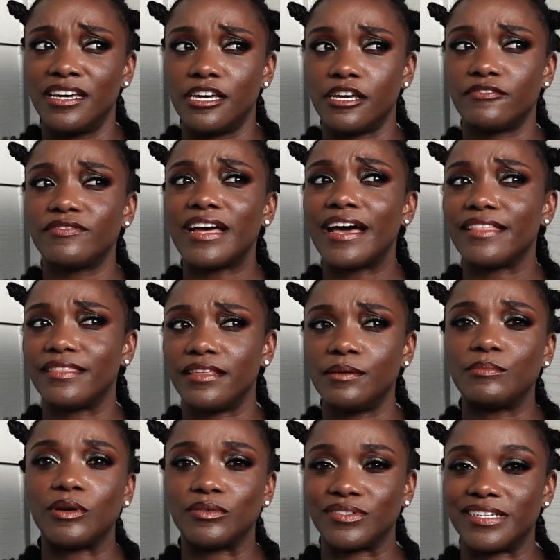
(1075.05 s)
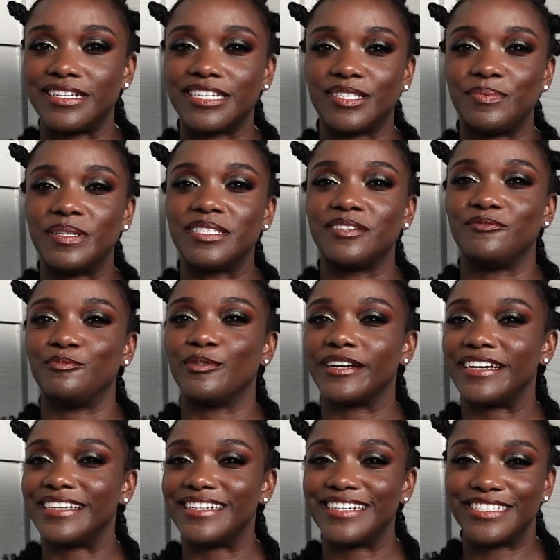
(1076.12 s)
if not the most inexpensive
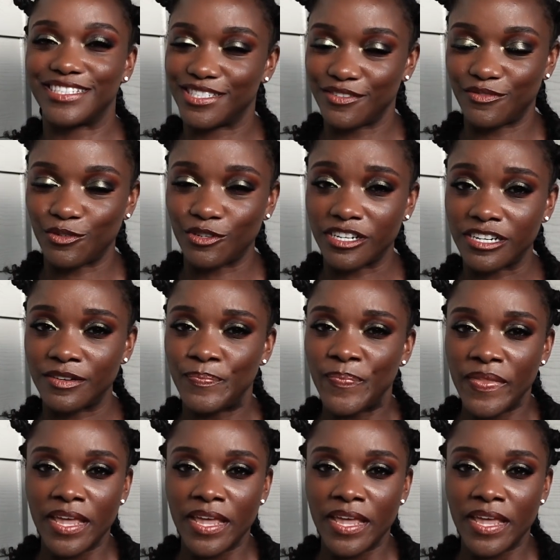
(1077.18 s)
brand in Sephora.